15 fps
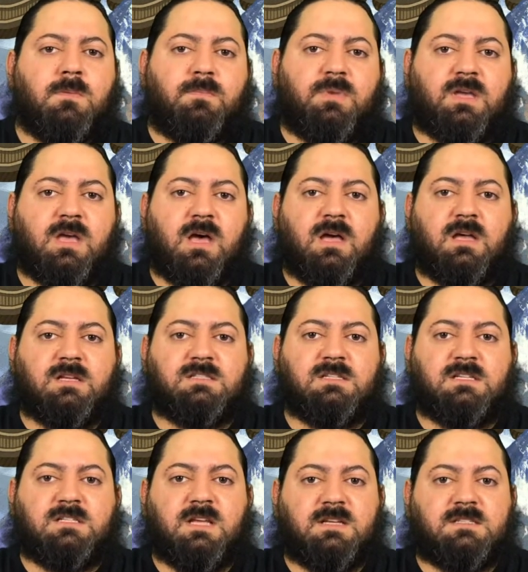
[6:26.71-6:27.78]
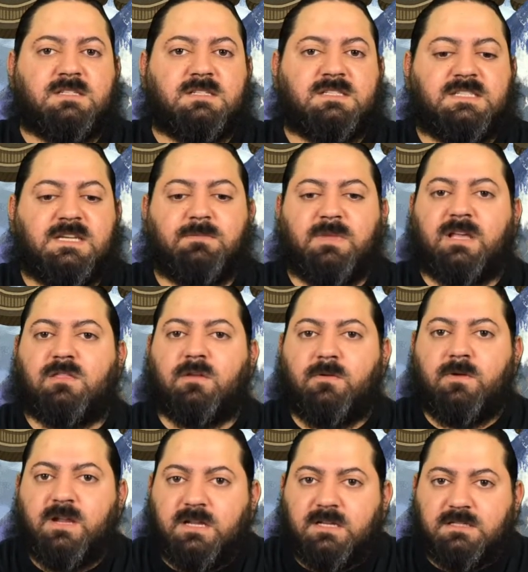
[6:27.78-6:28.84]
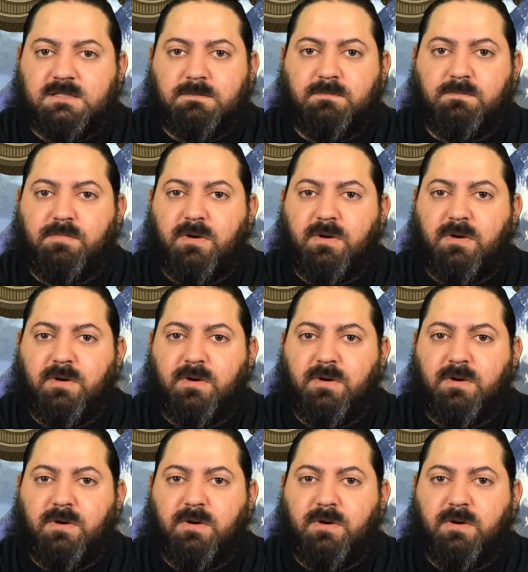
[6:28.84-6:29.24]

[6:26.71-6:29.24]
because it doesn't seem like there is.